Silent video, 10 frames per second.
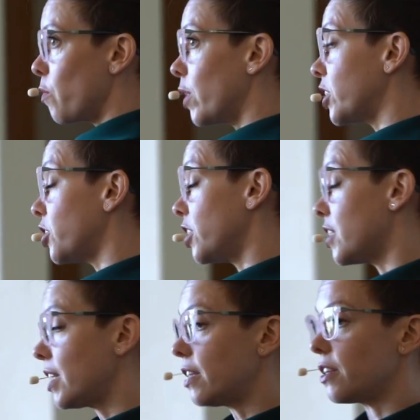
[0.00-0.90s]
What she
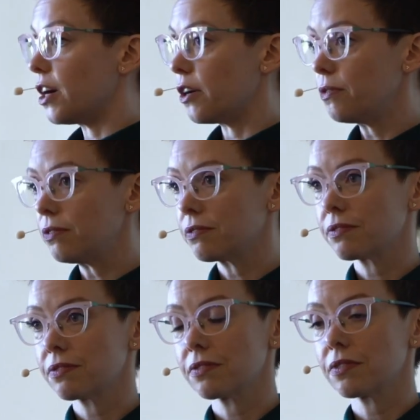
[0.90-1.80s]
didn't know
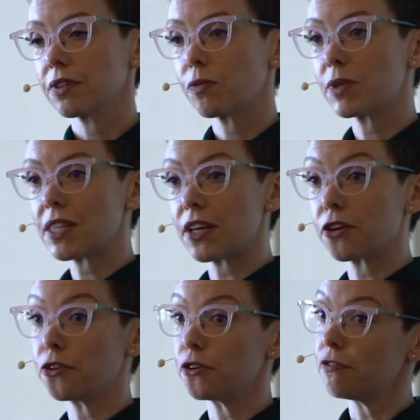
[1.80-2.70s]
was that
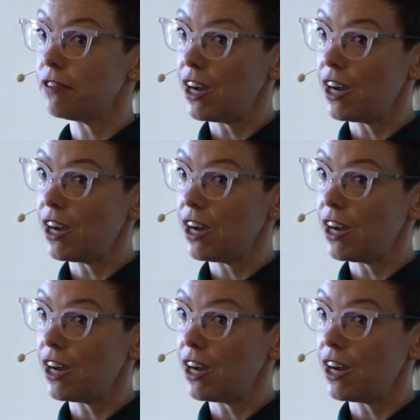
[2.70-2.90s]
her new